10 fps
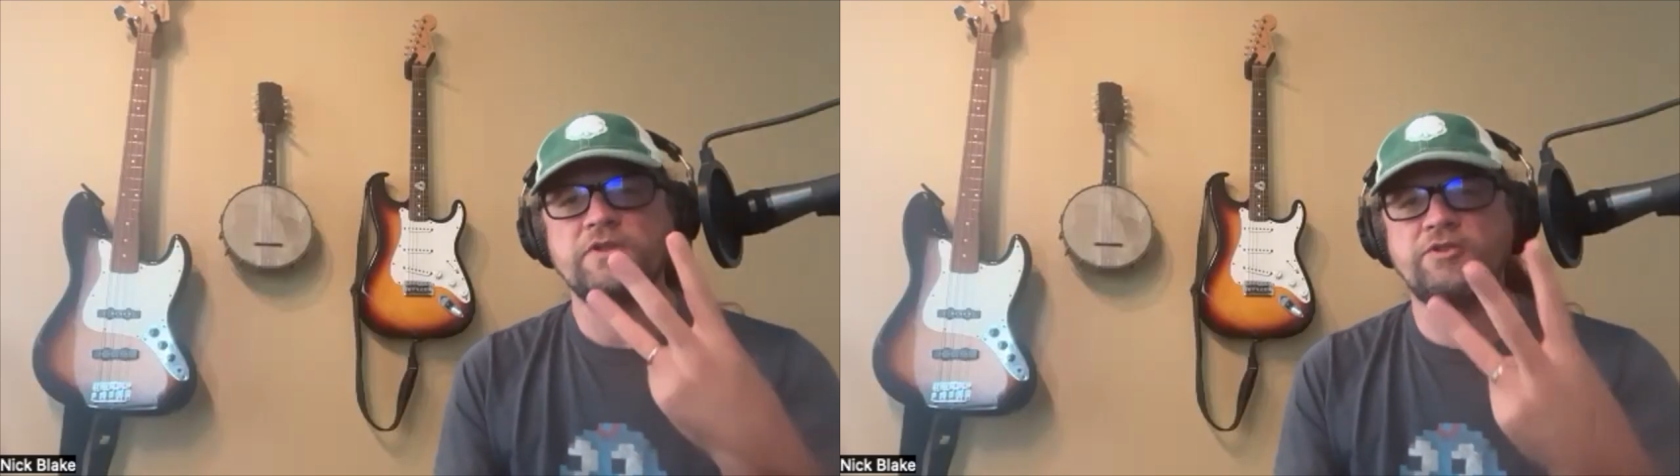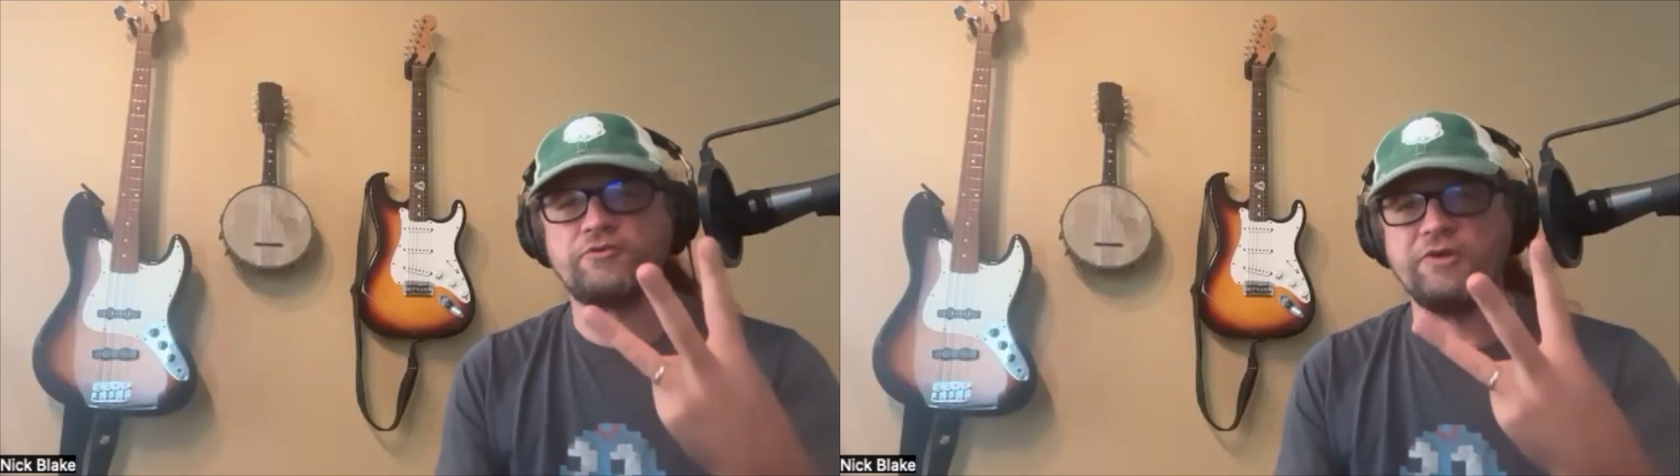
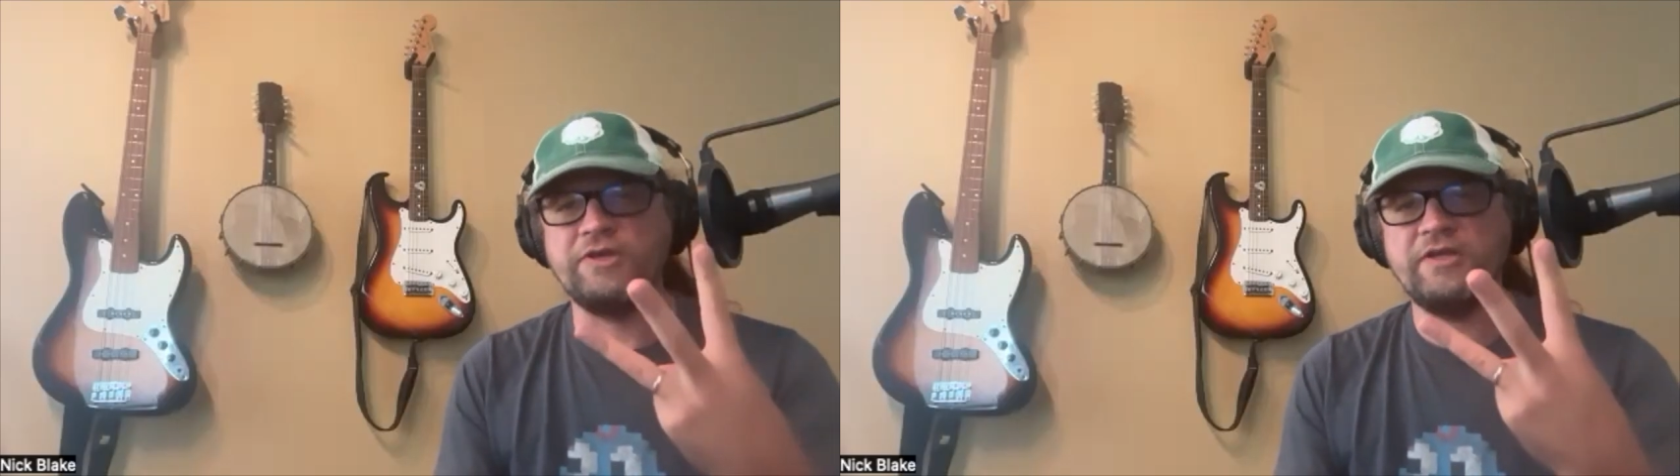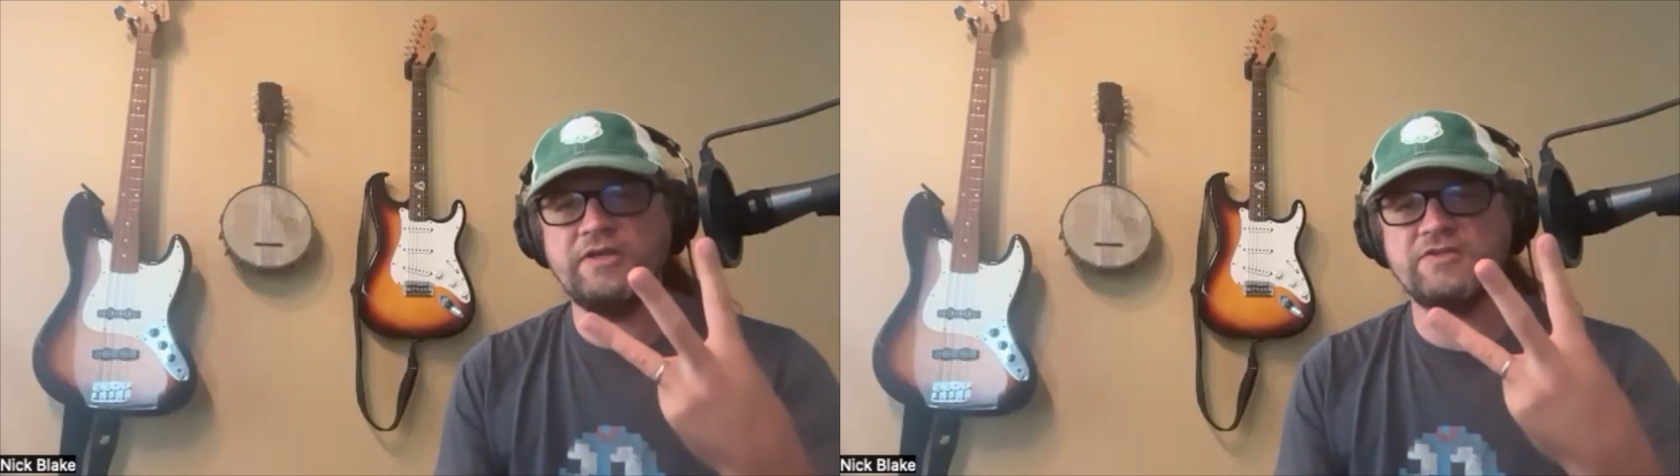
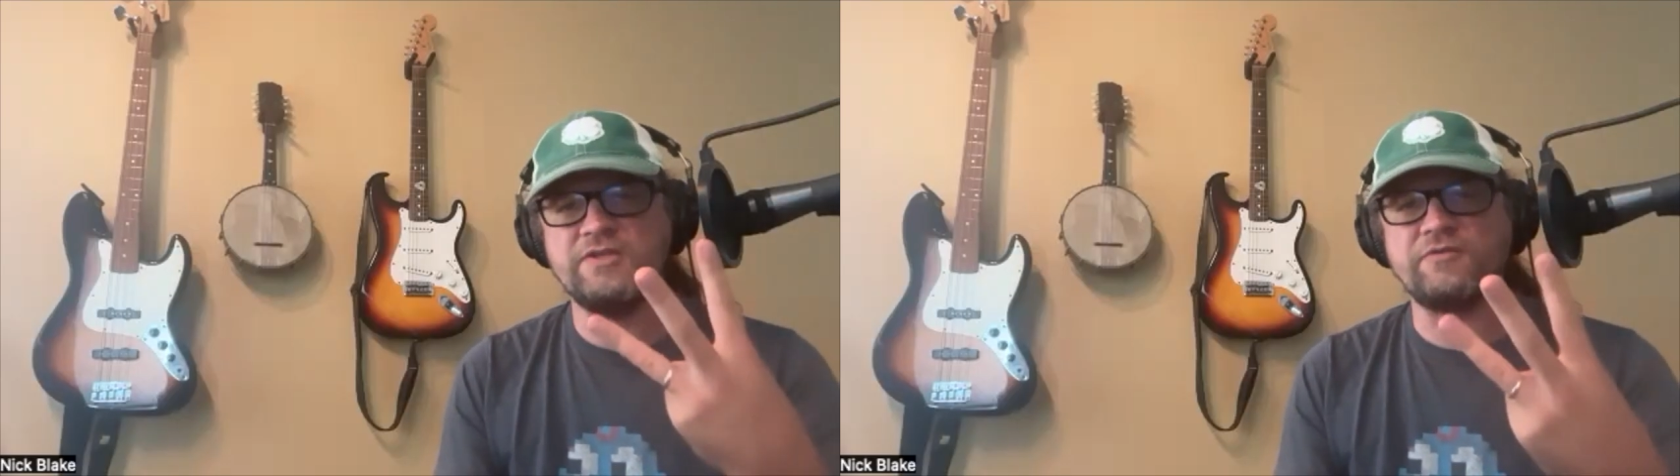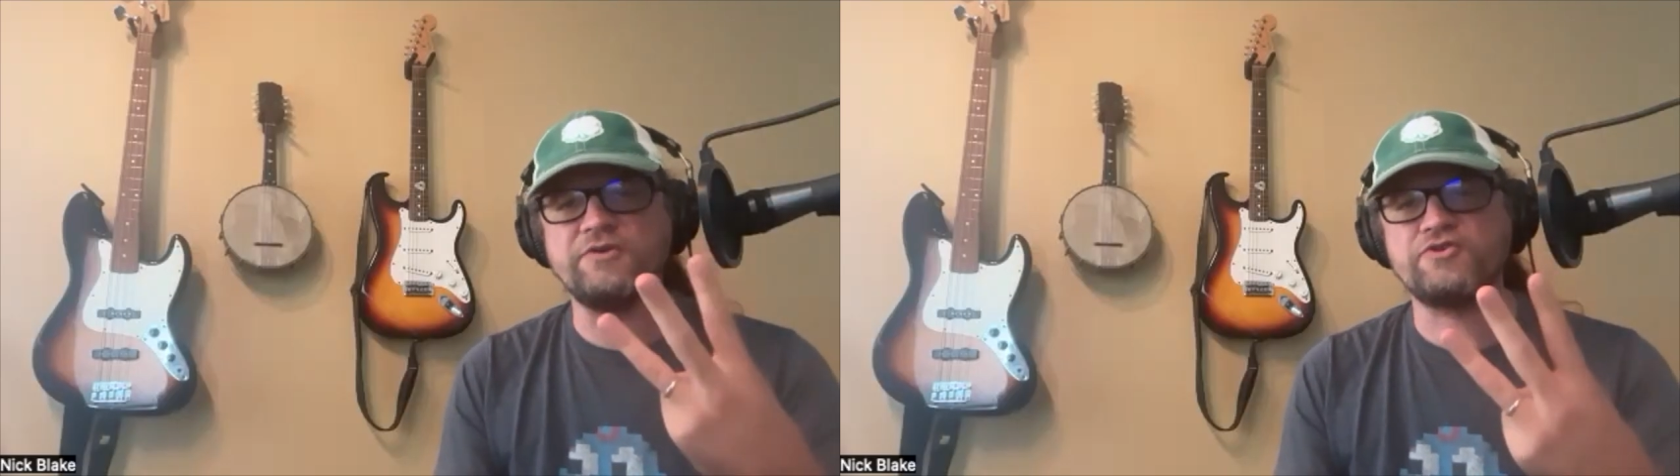three
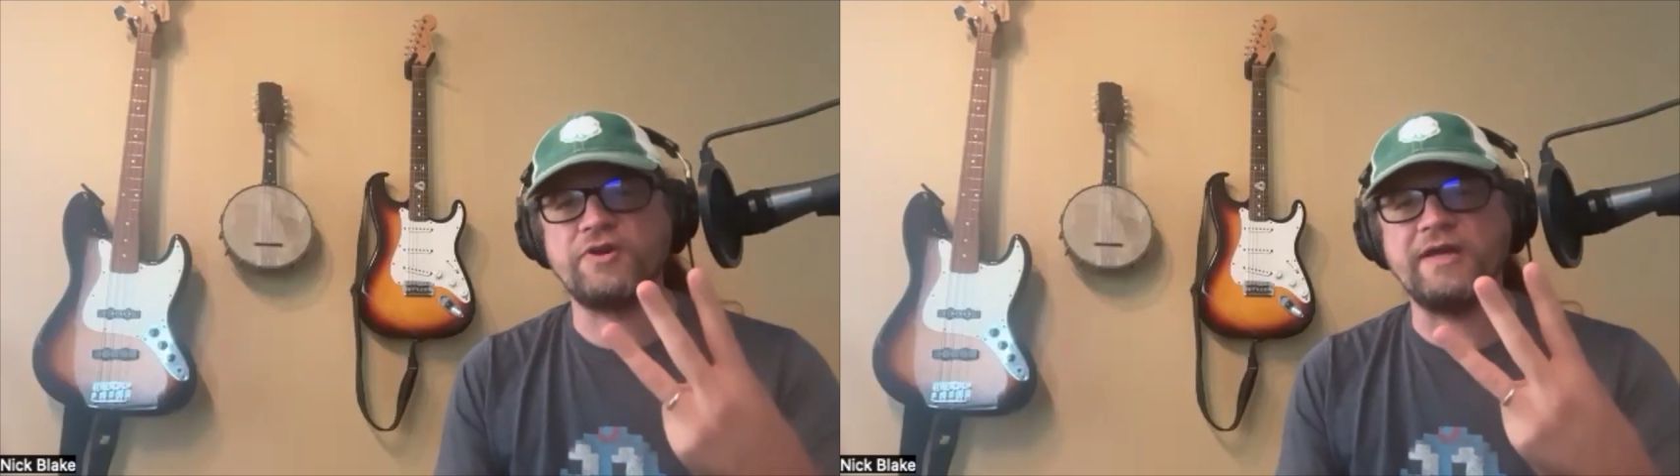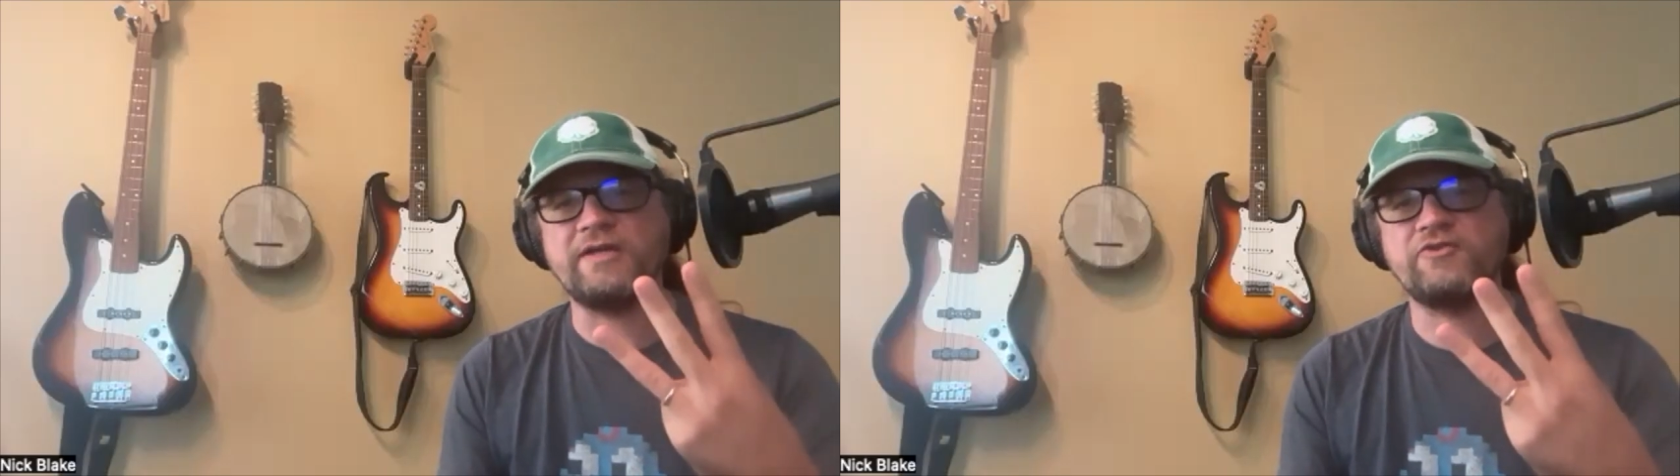different
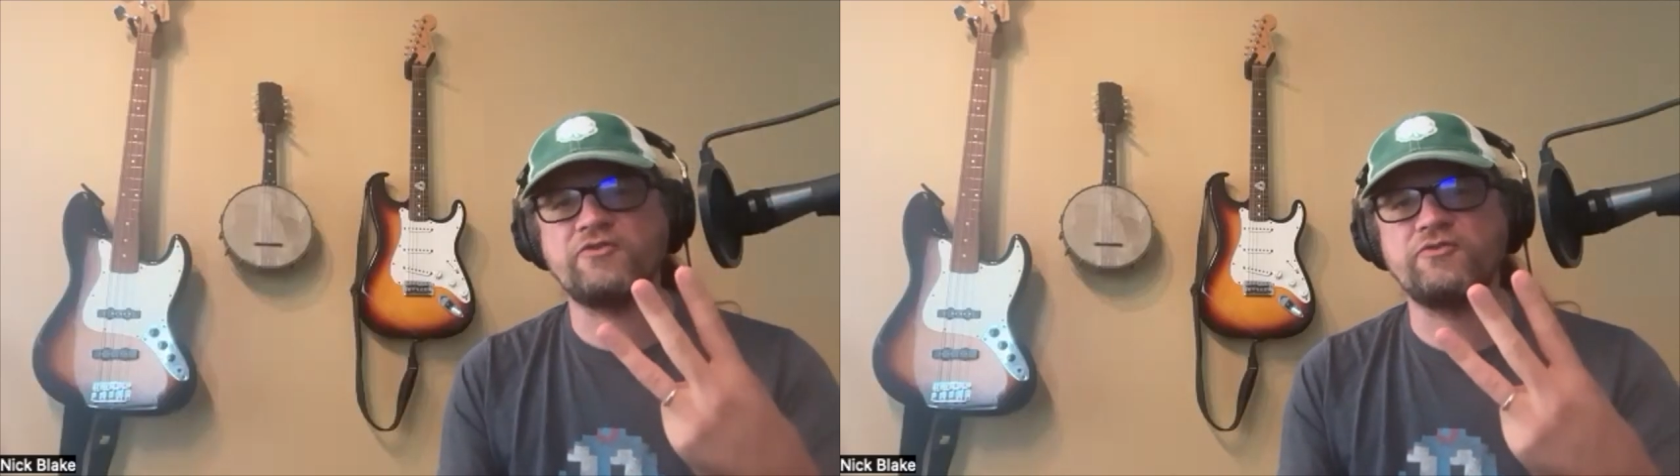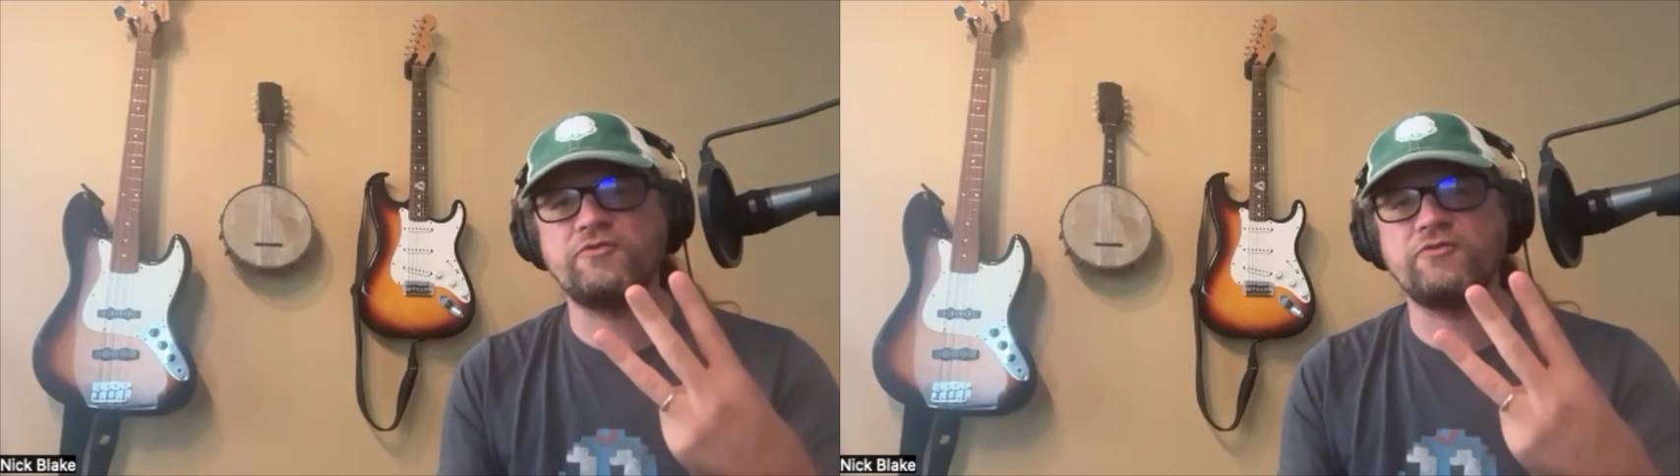tracks